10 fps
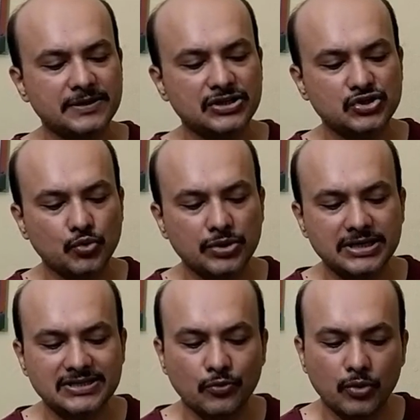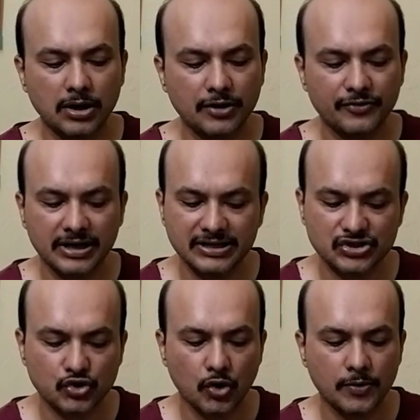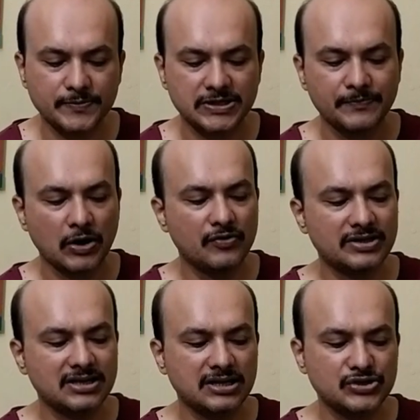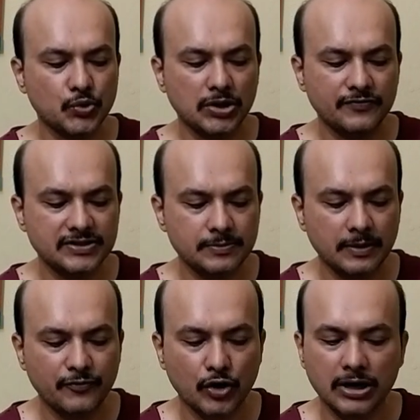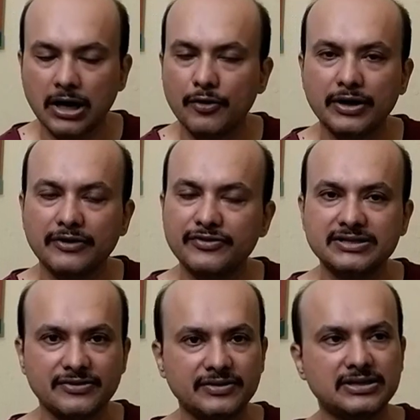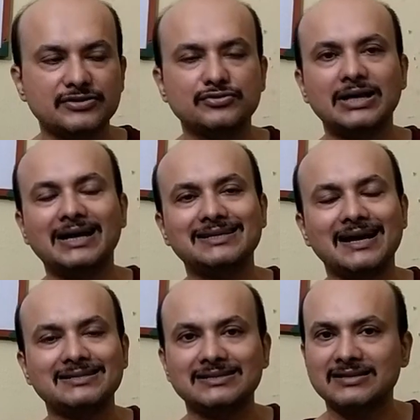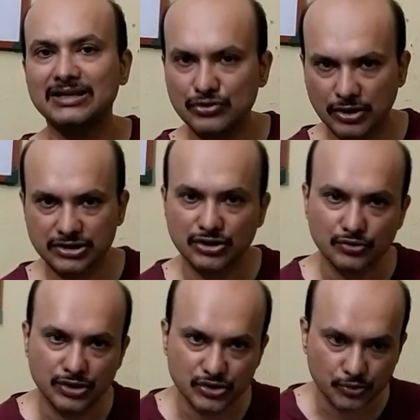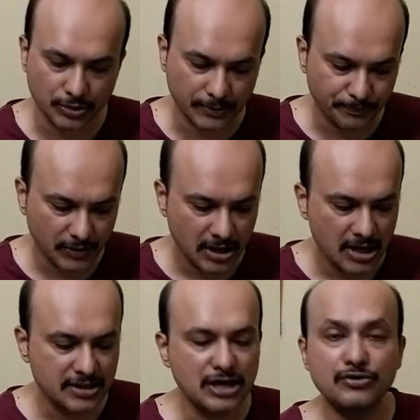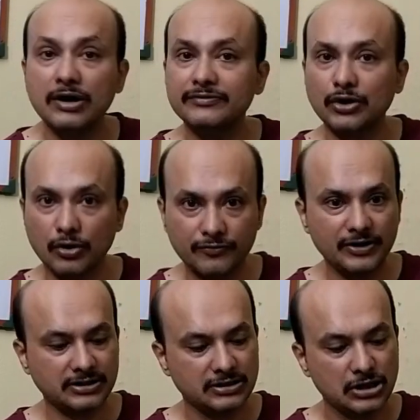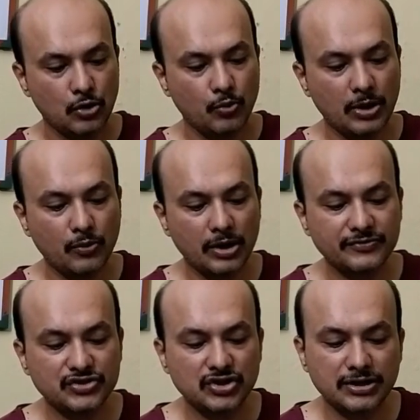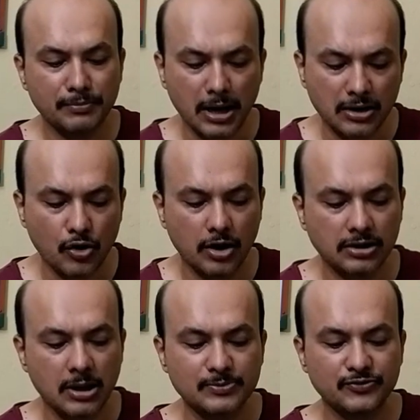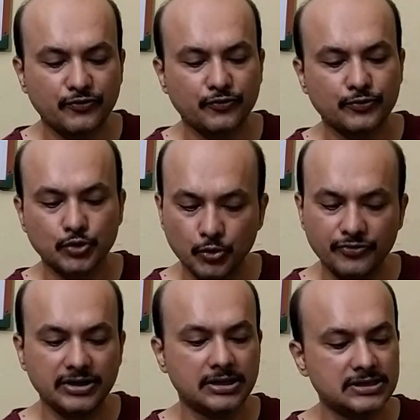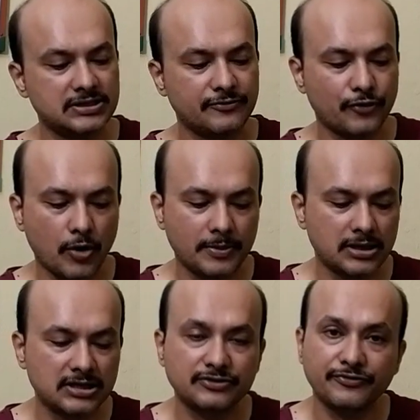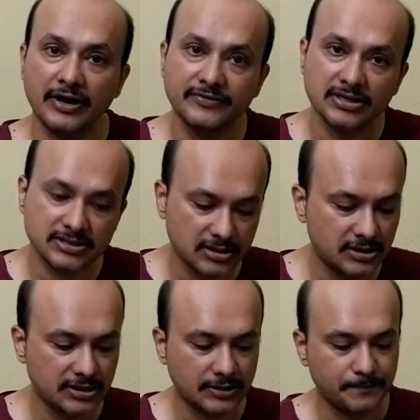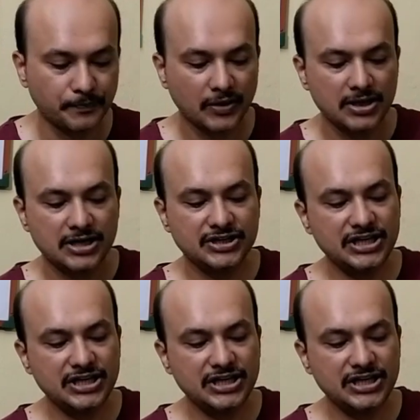which as per the story is a world of rainstorms, where sun is only visible for an hour every 7 years. So that acts as the introduction to the story. Then you have the conflict, where one of the children, Margot, comes to Venus from Earth 5 years earlier.